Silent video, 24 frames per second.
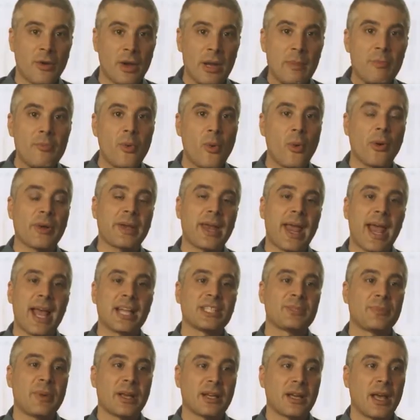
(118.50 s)
important
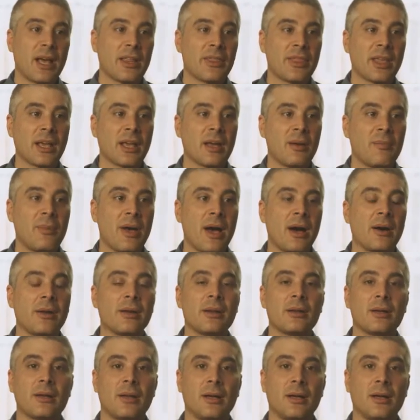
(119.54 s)
aspect I think about